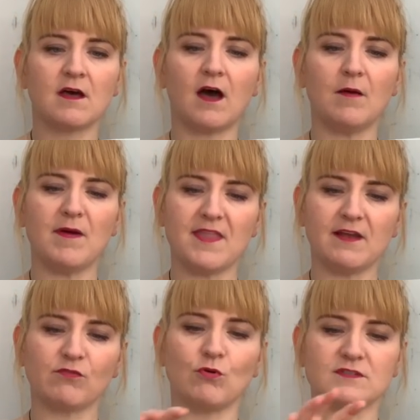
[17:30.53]
and then
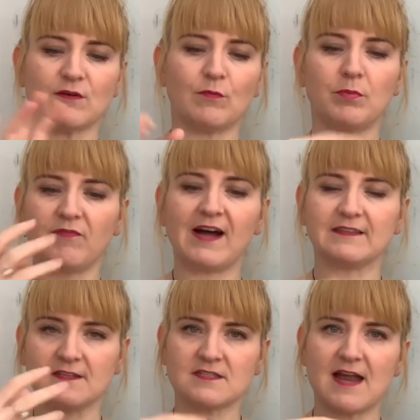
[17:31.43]
of course I would provide
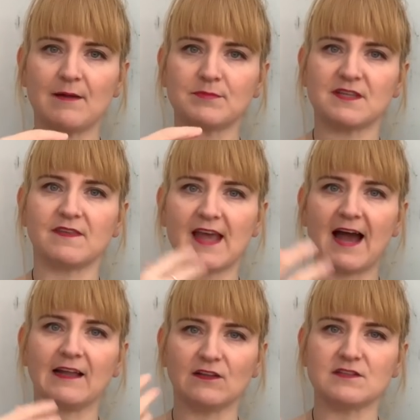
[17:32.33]
the snaps and the
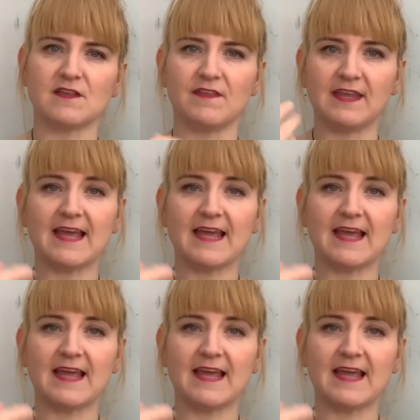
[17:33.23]
eyelets and the